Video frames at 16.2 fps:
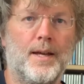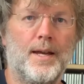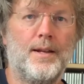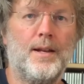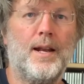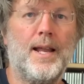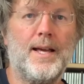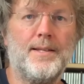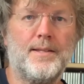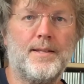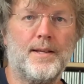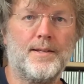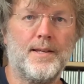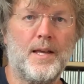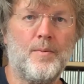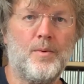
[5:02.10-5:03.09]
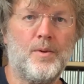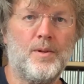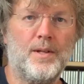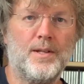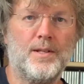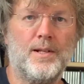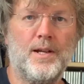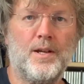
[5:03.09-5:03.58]
And the last example
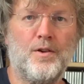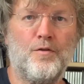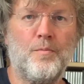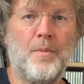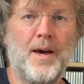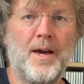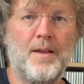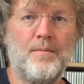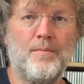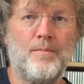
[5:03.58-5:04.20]
is a lick of mine